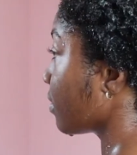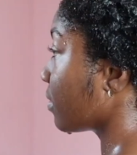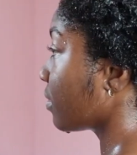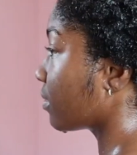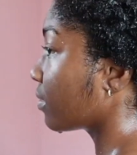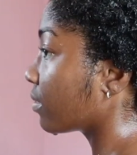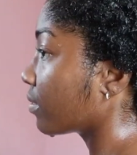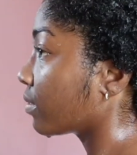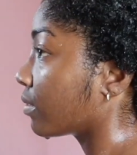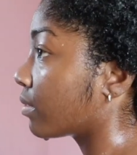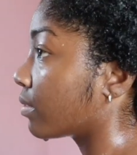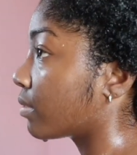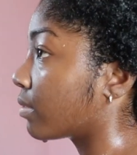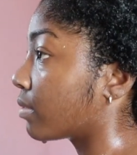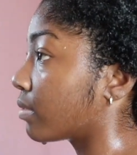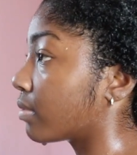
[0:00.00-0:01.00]

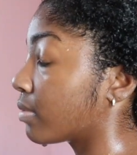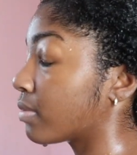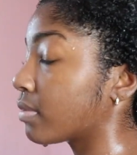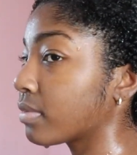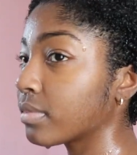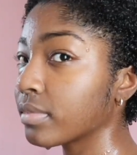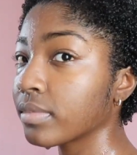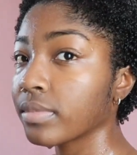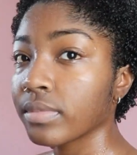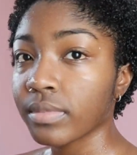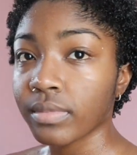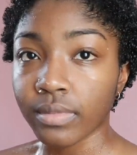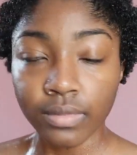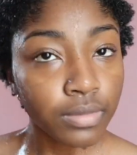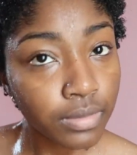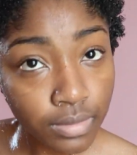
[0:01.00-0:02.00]

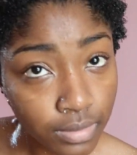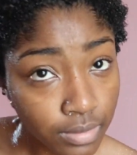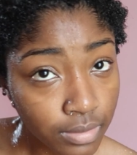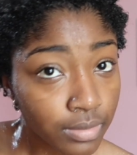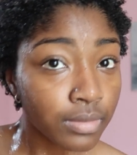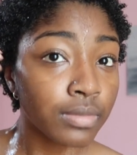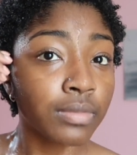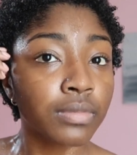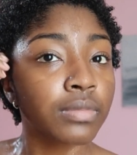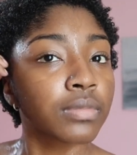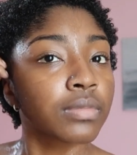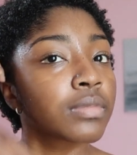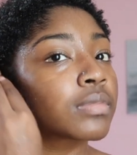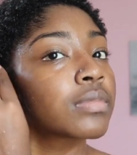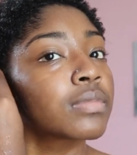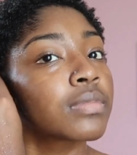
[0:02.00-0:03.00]

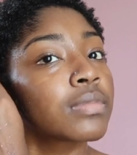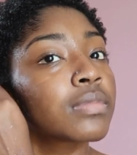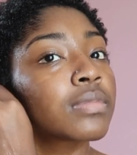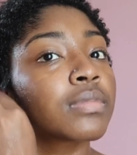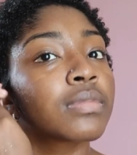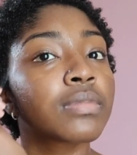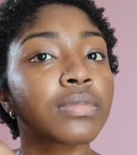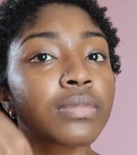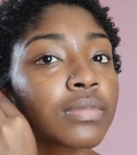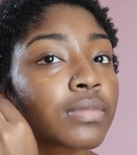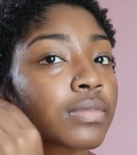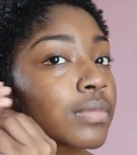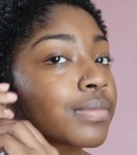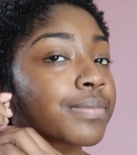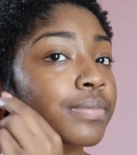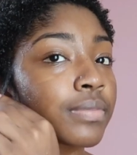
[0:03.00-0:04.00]

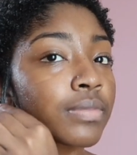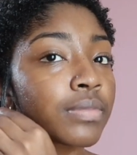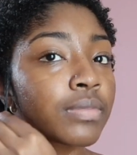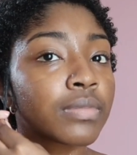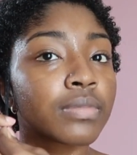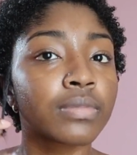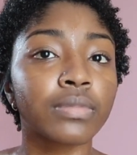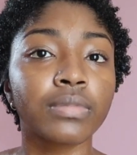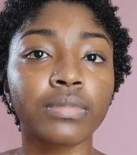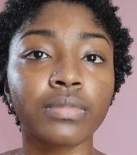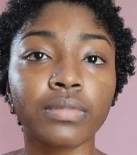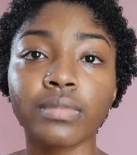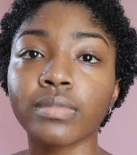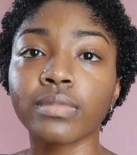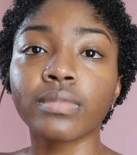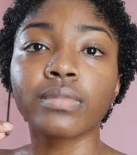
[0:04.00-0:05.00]

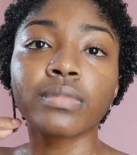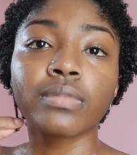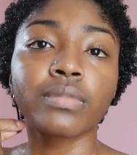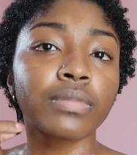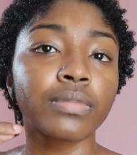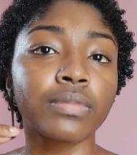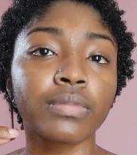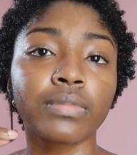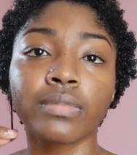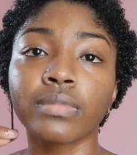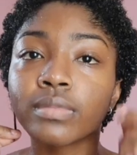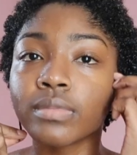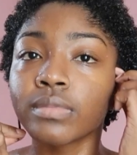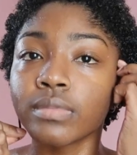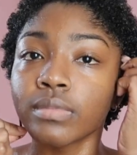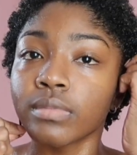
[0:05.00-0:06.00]

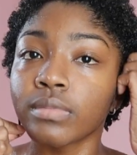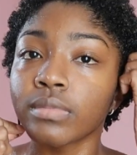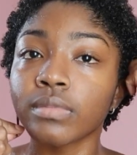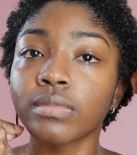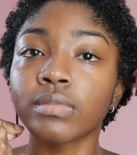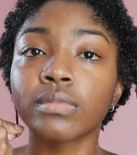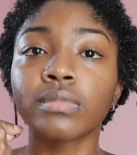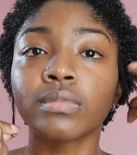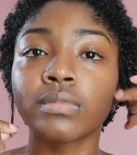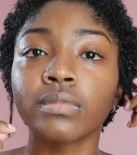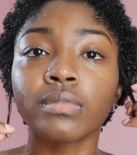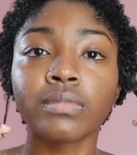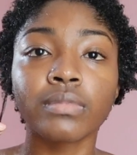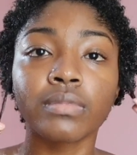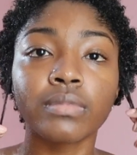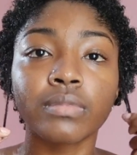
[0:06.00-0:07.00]

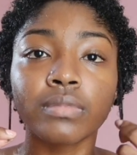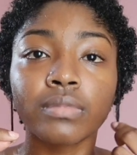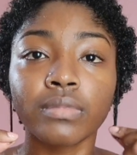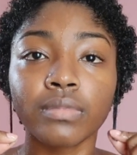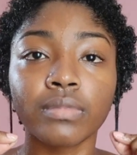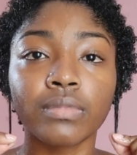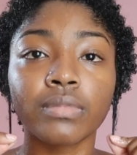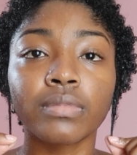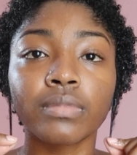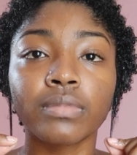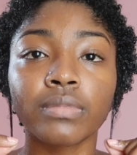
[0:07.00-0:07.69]
Nobody speaks.